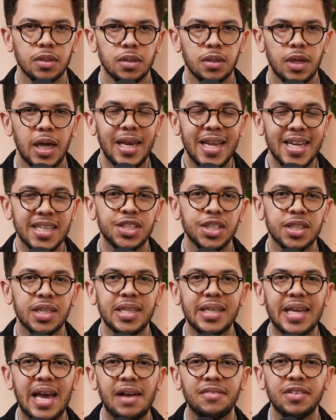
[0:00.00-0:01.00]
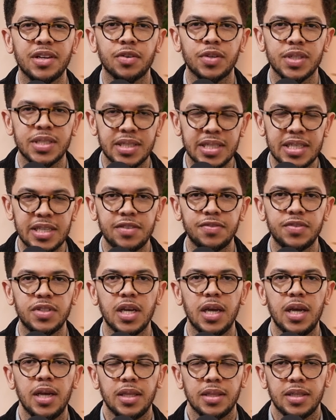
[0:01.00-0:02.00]
allegedly having received
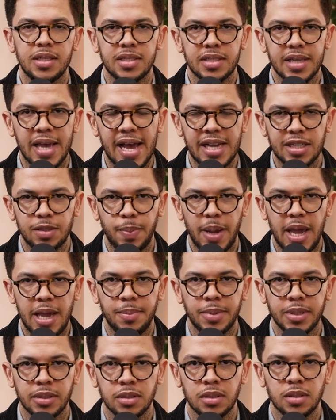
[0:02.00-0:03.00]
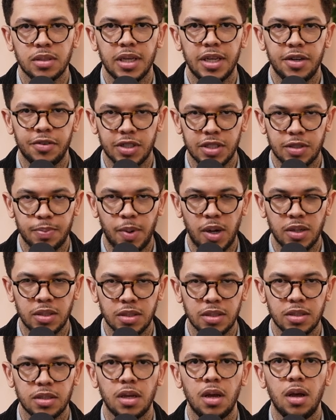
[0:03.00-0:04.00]
these cash payments in
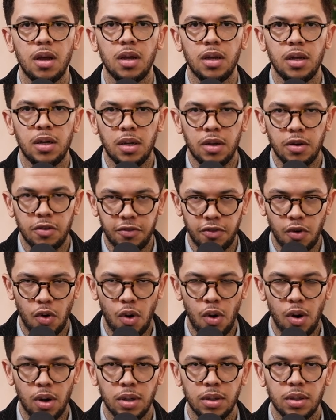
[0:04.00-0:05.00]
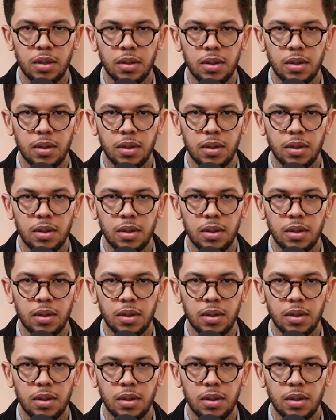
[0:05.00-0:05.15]
response for